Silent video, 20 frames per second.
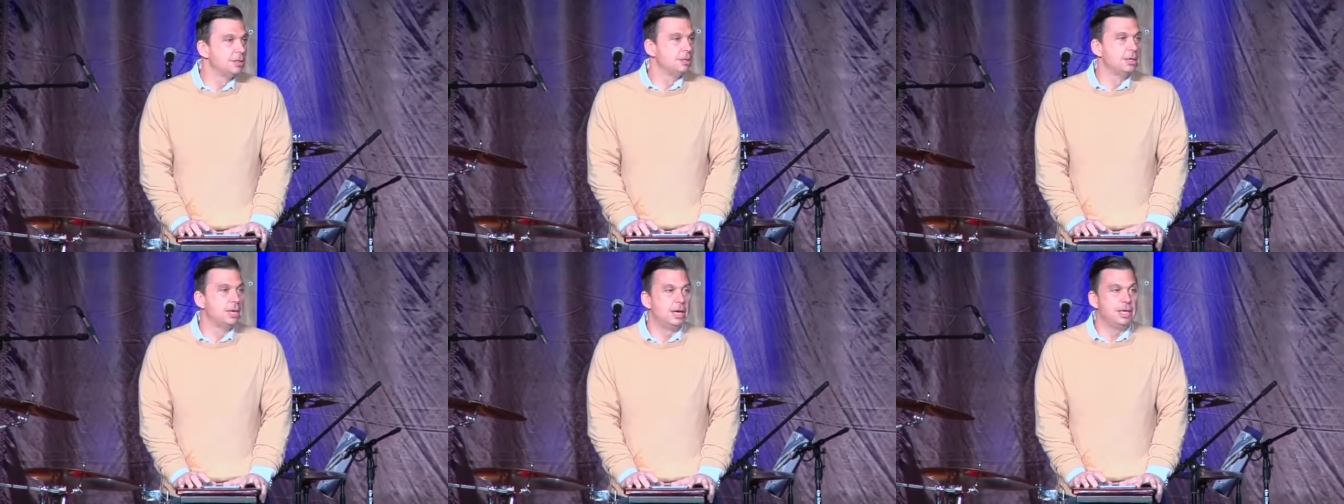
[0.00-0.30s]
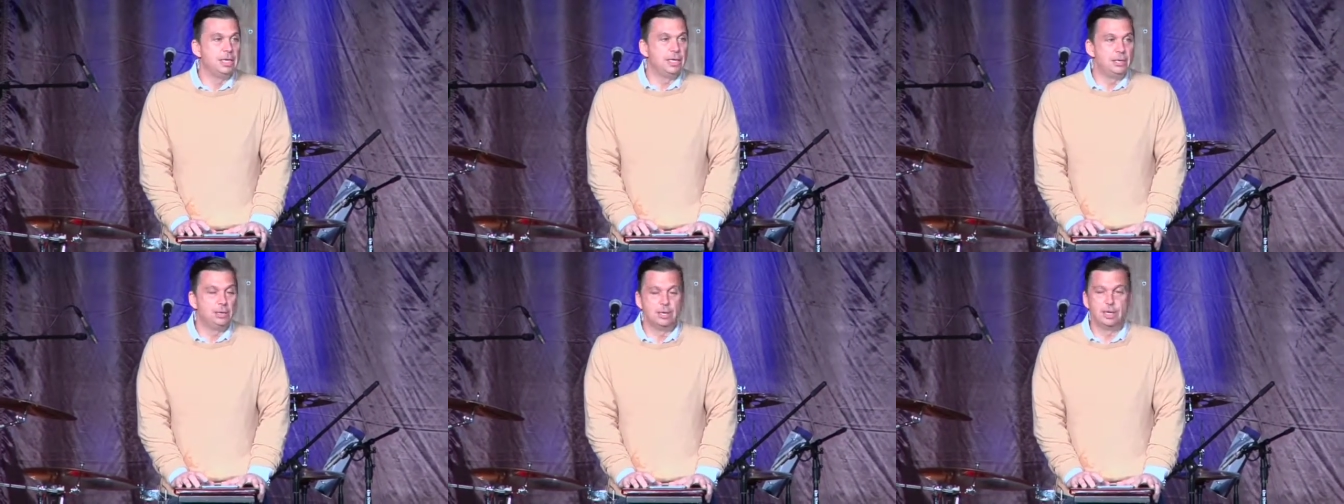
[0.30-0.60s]
and
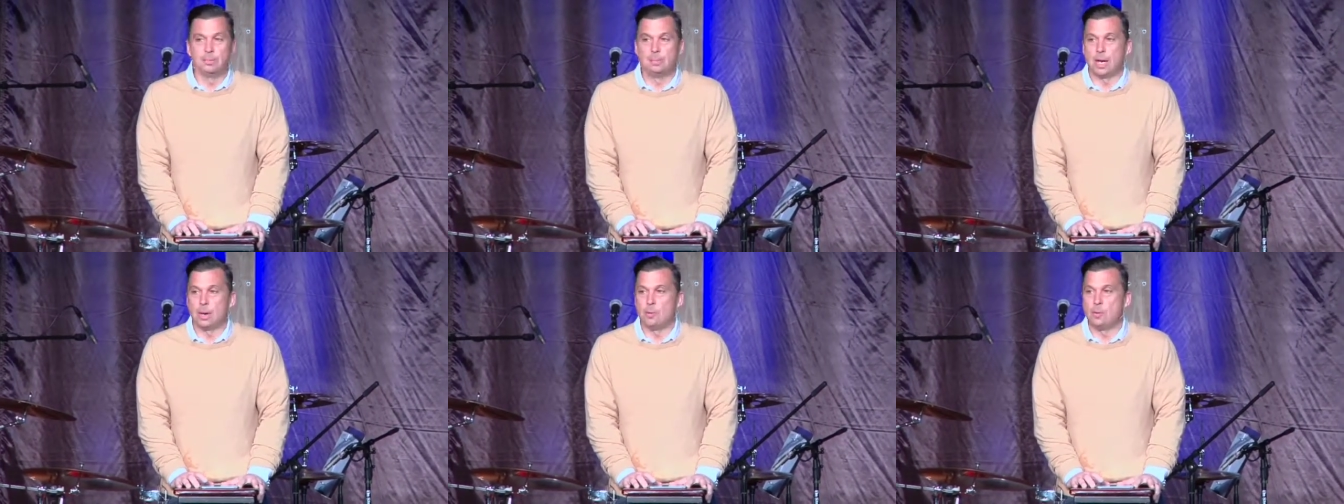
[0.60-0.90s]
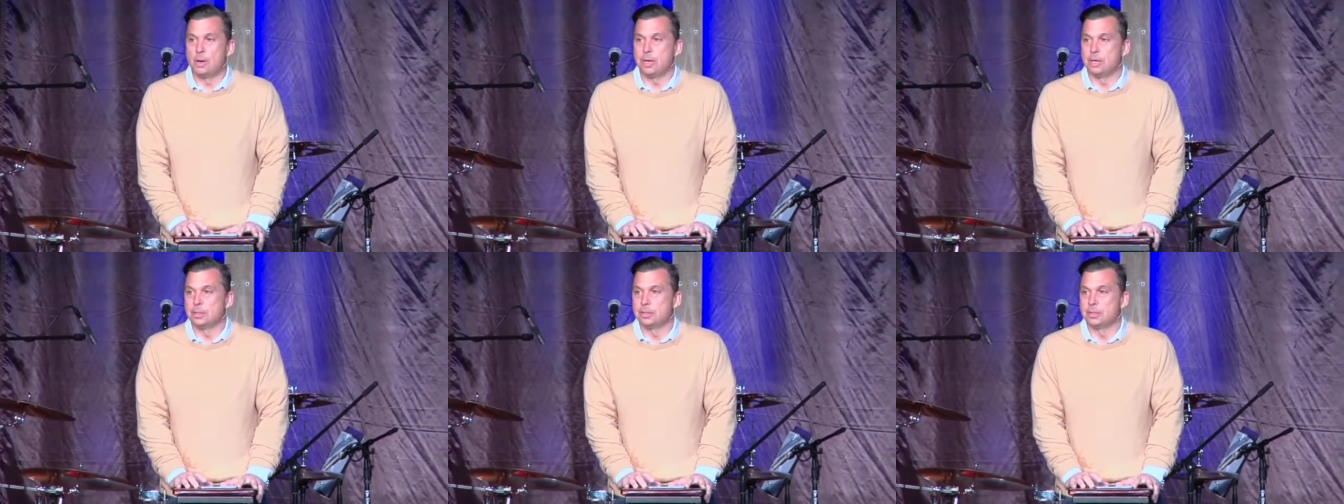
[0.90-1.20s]
hearing by
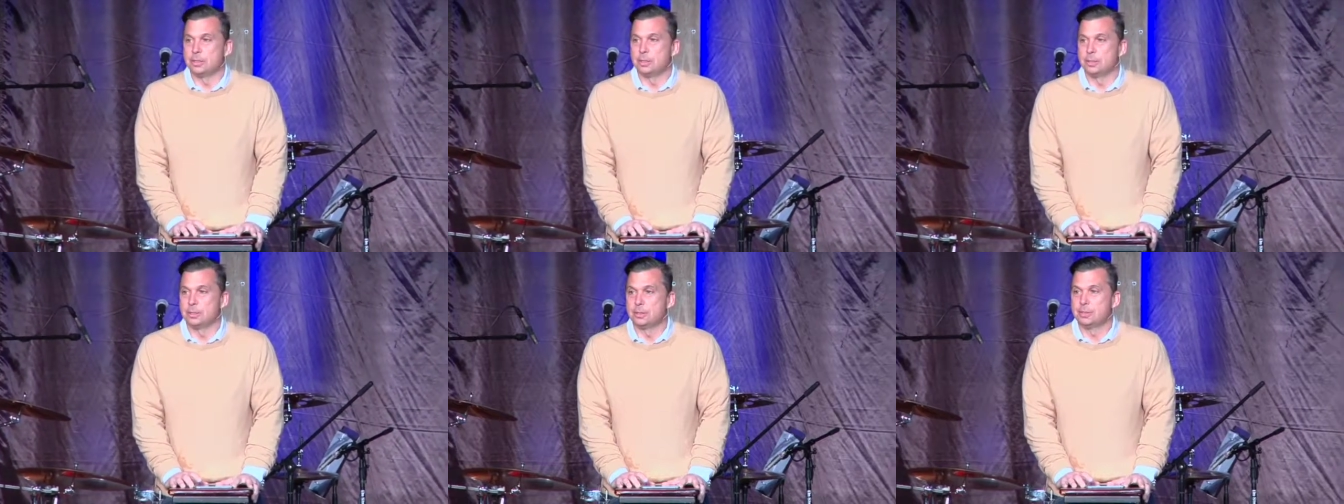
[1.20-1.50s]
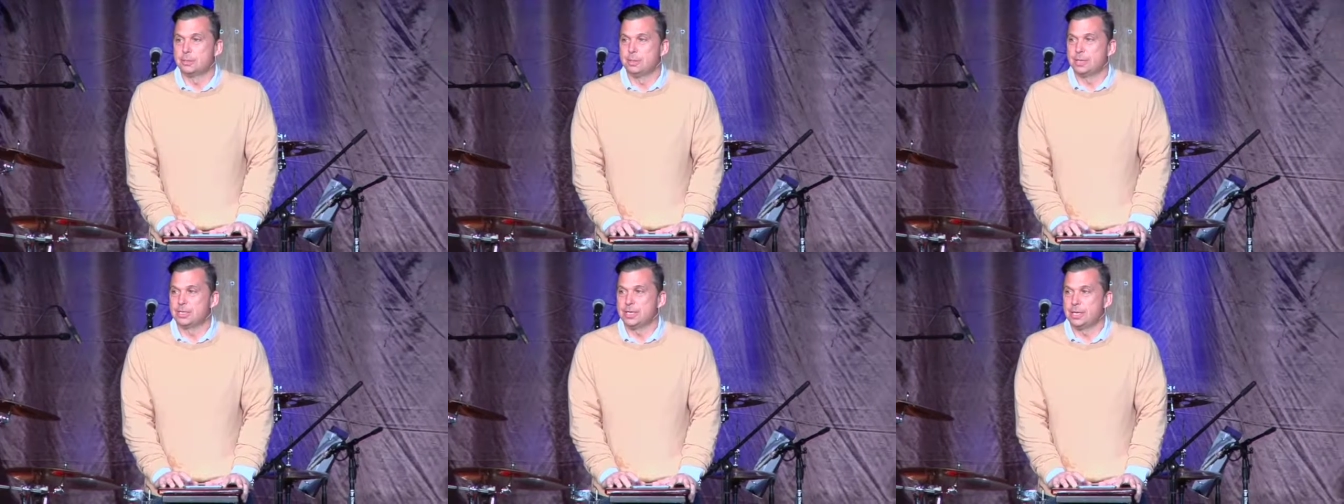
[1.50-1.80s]
what?
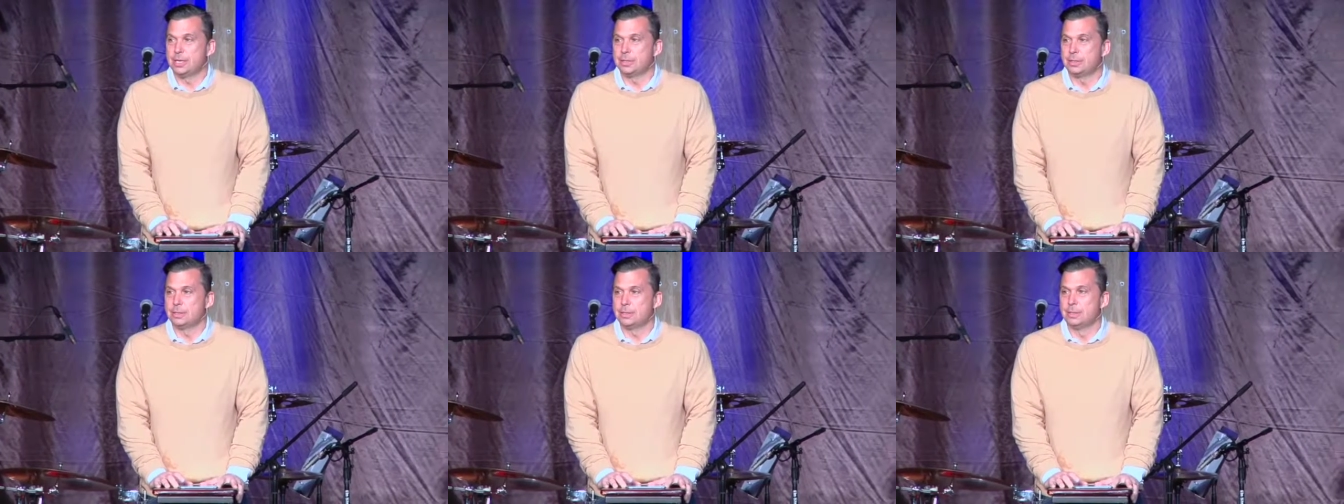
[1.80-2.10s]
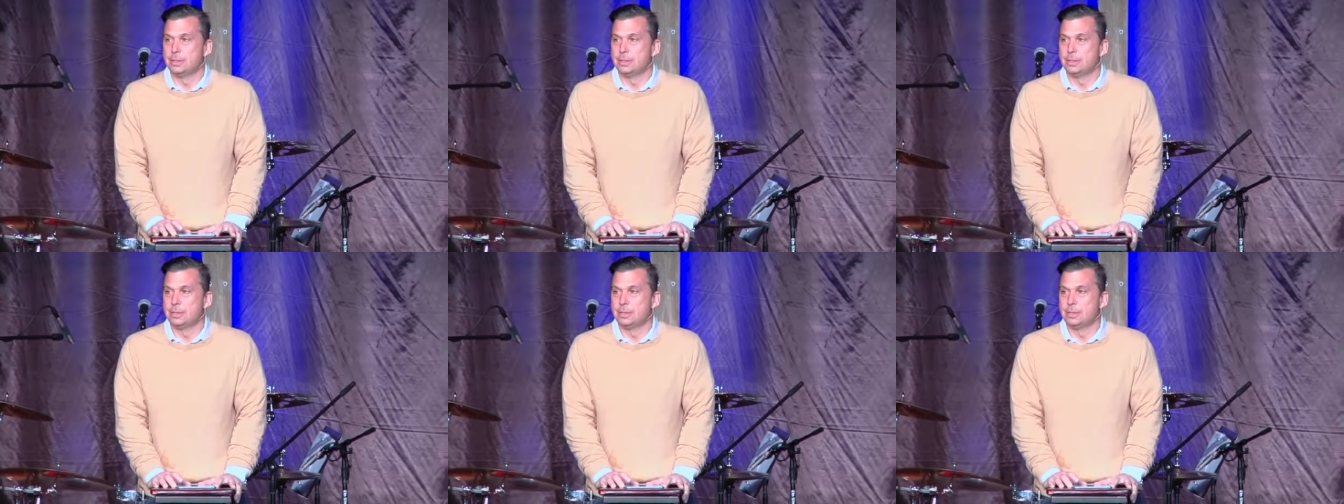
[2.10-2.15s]
Somebody say it.